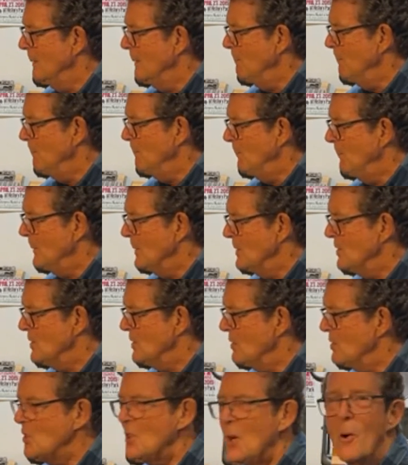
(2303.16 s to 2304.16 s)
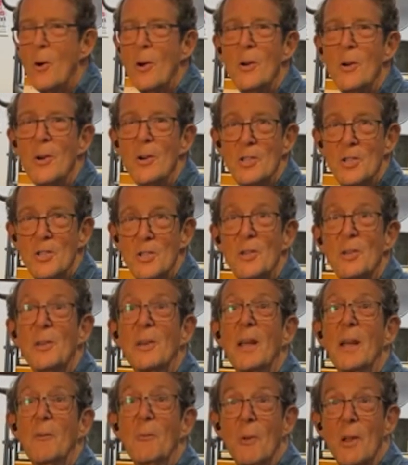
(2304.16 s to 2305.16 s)
So it's harder
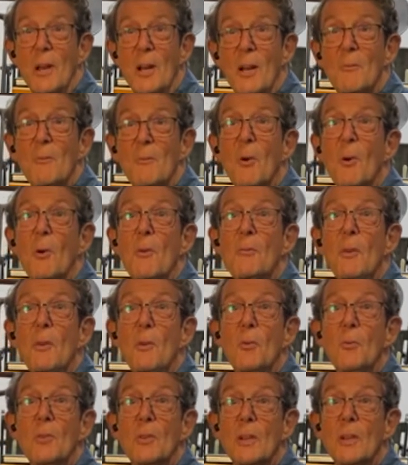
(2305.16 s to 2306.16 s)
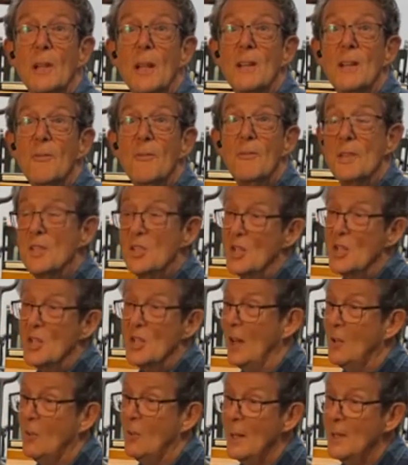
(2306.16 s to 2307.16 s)
to get rid of, or if it's
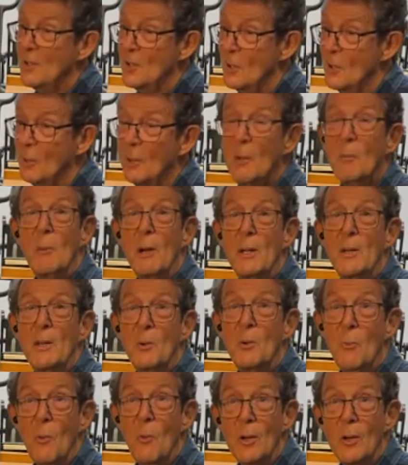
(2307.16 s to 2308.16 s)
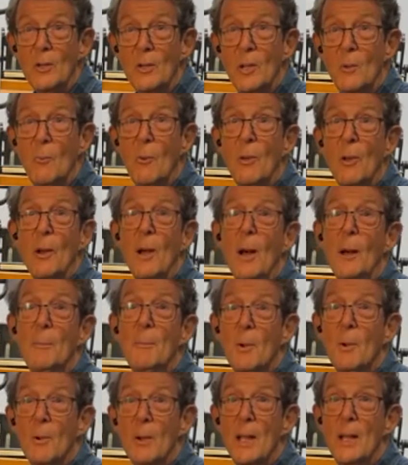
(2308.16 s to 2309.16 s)
not quite doing what you want to
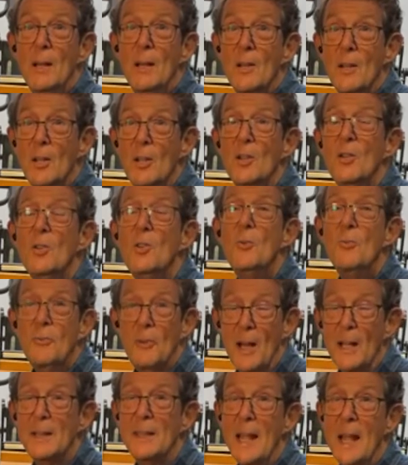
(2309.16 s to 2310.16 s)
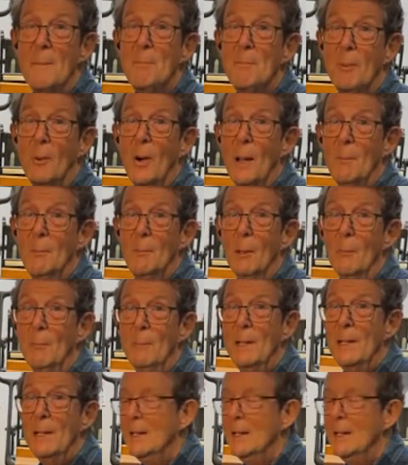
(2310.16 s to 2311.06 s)
upgrade, you've got that problem.